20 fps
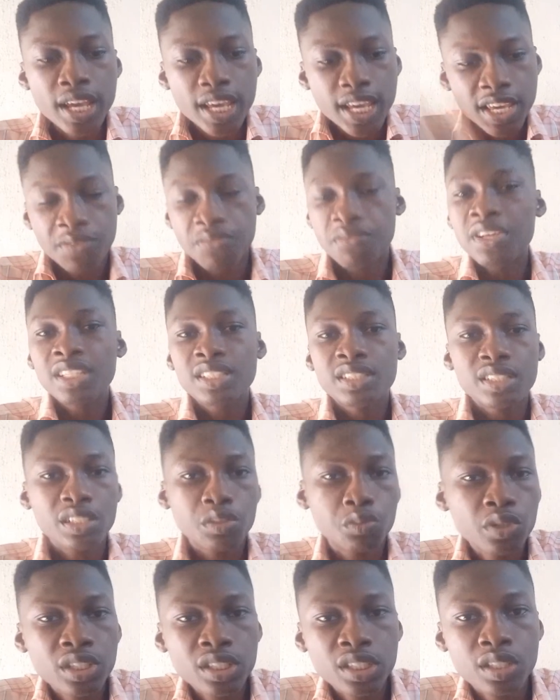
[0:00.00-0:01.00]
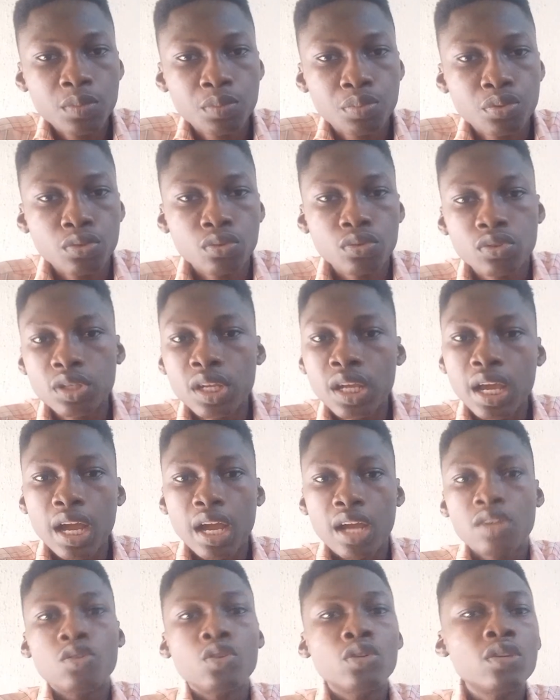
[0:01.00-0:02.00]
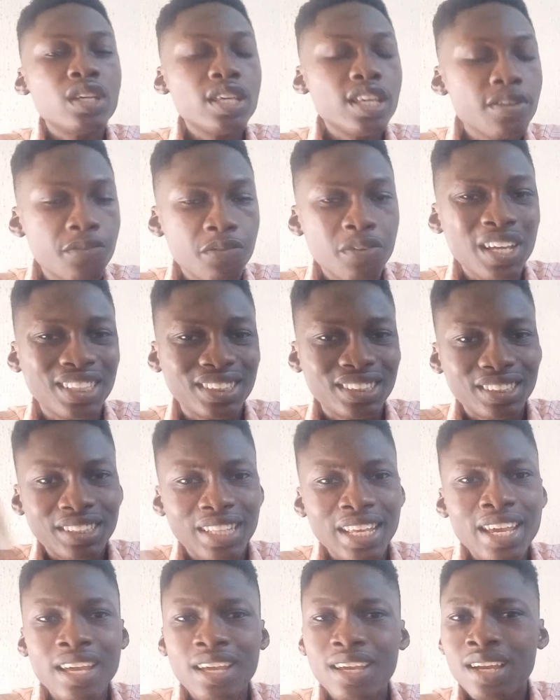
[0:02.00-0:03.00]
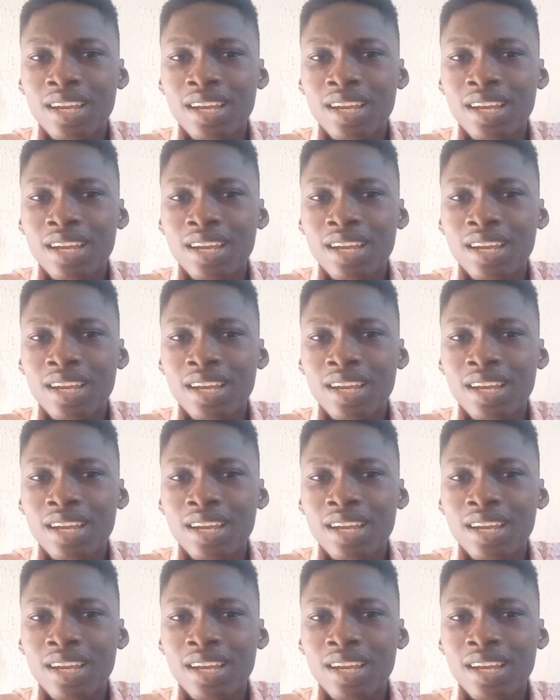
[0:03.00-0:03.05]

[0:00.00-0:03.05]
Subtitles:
Invest in liquidity pools, invest, stake,